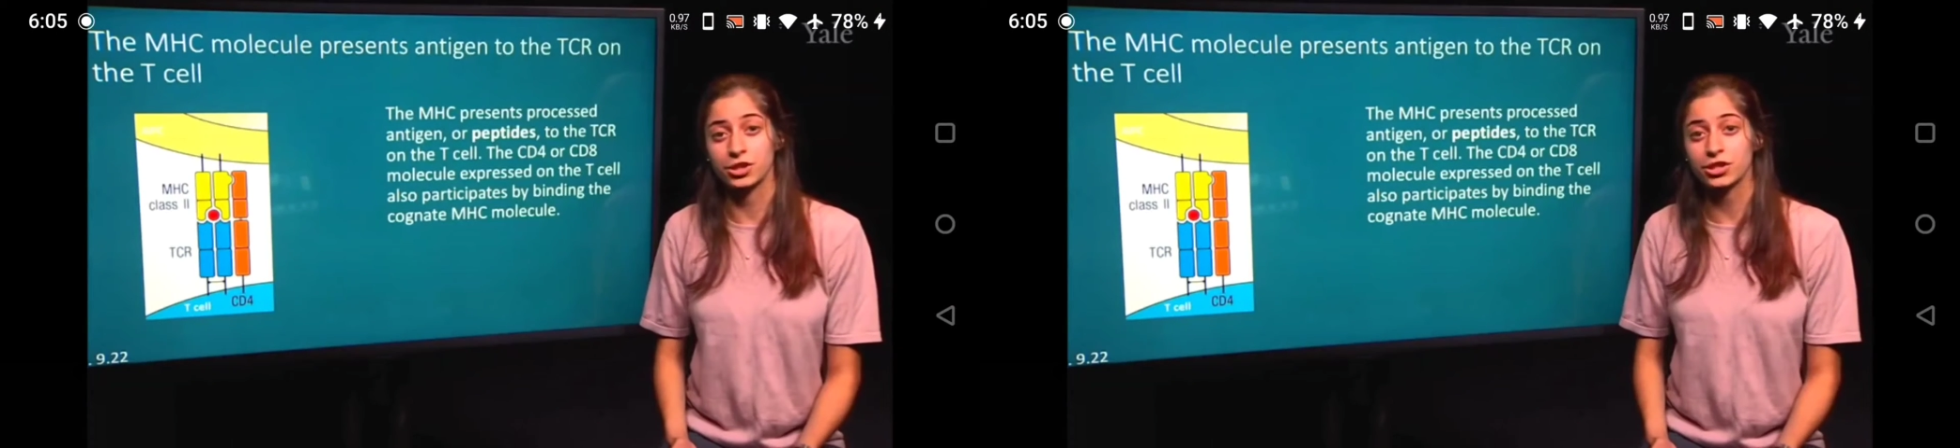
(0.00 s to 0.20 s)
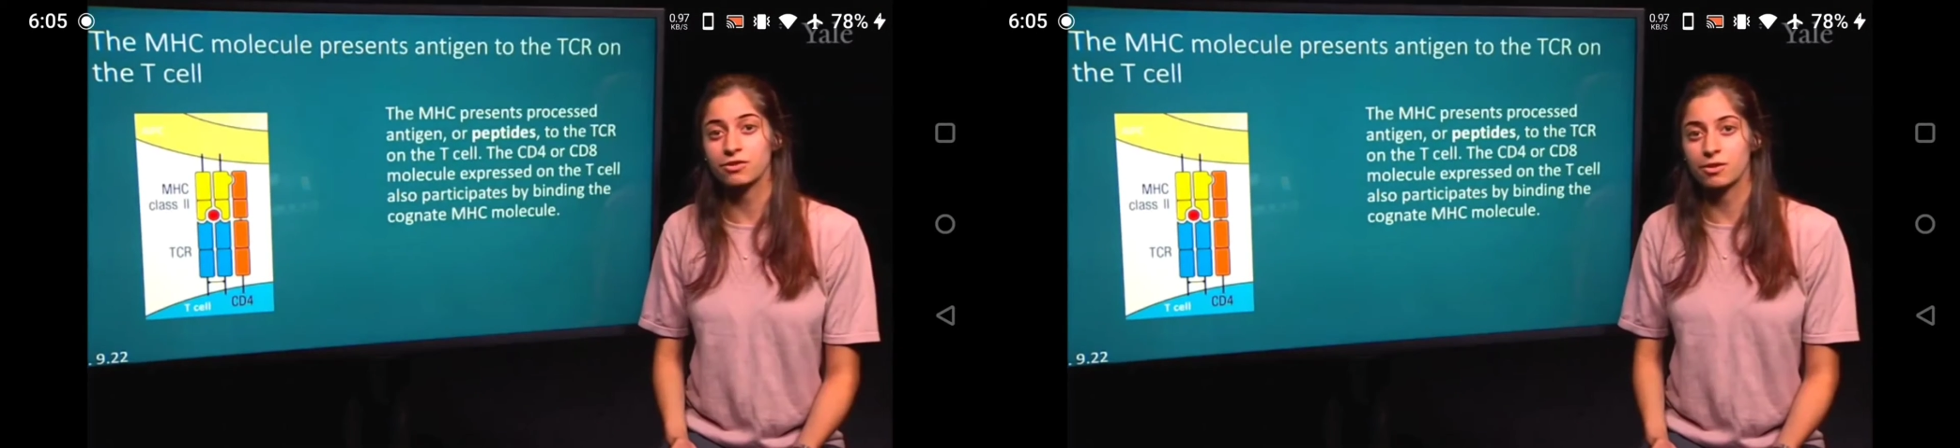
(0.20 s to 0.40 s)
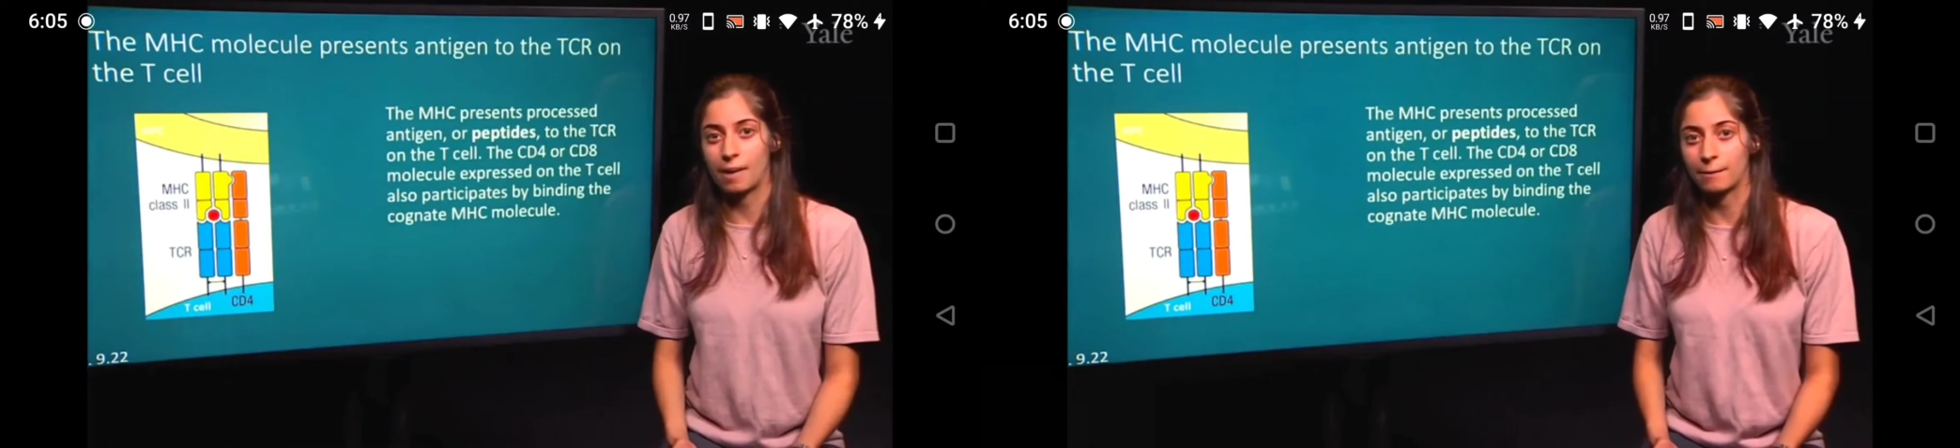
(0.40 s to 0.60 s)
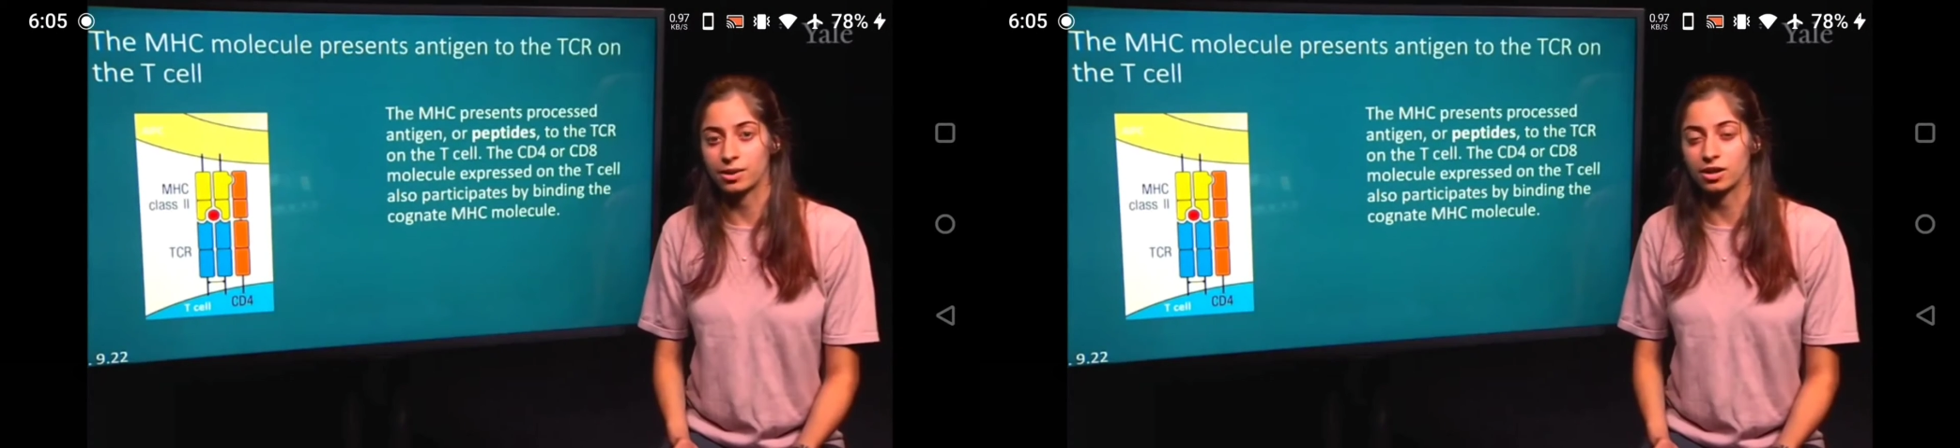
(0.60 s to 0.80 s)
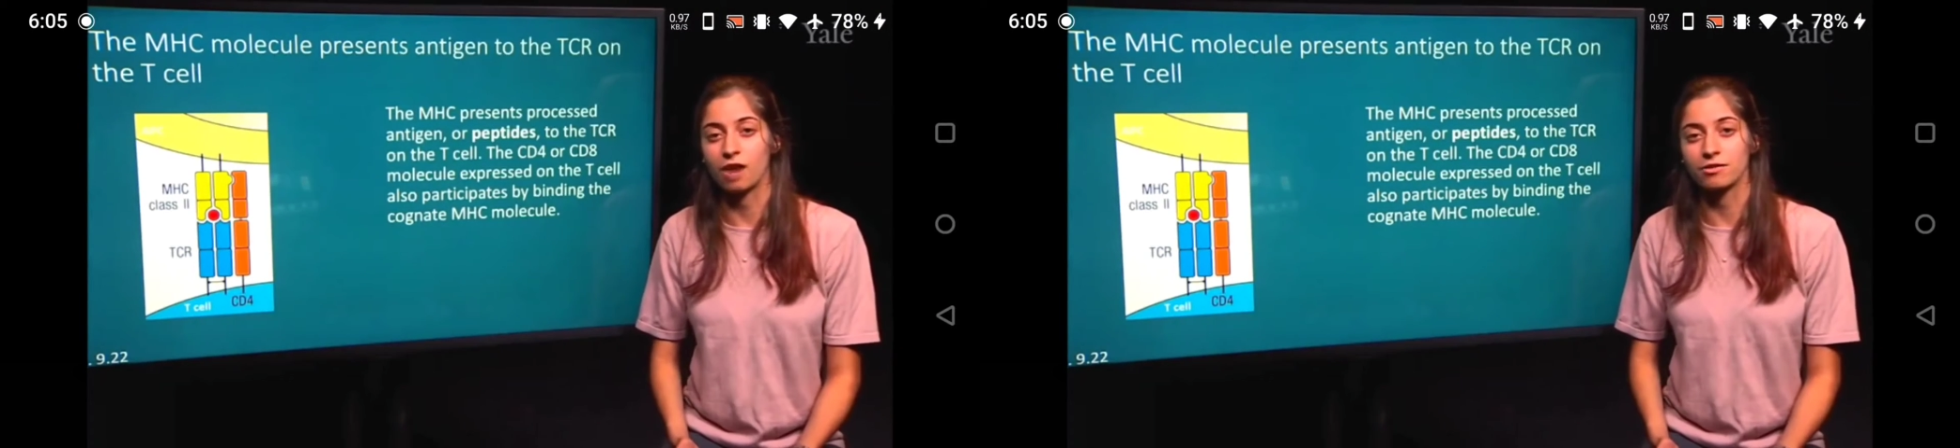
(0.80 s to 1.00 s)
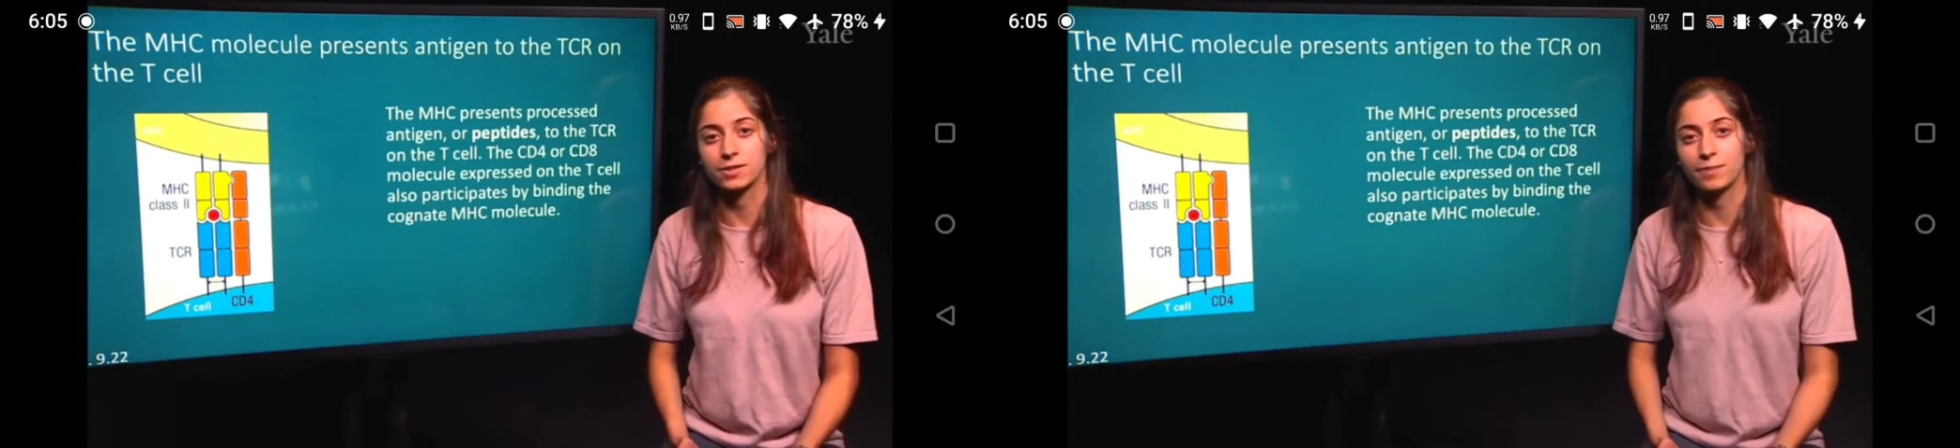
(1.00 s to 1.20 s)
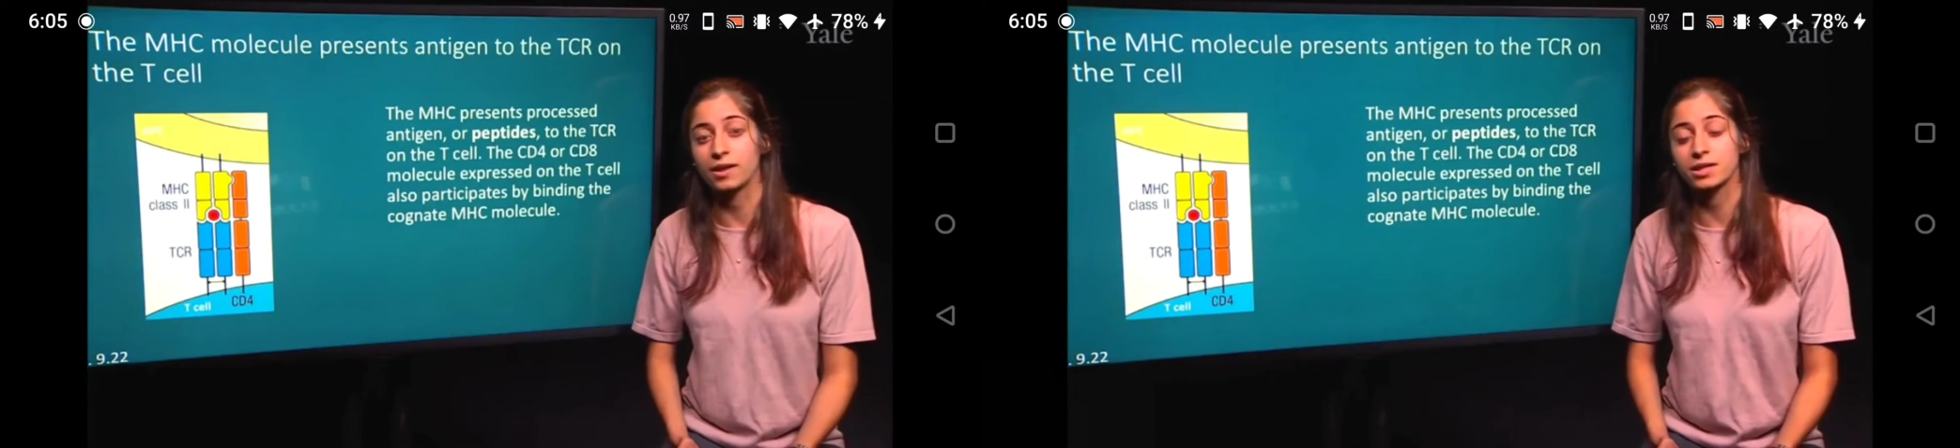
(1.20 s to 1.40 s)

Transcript: antigen to the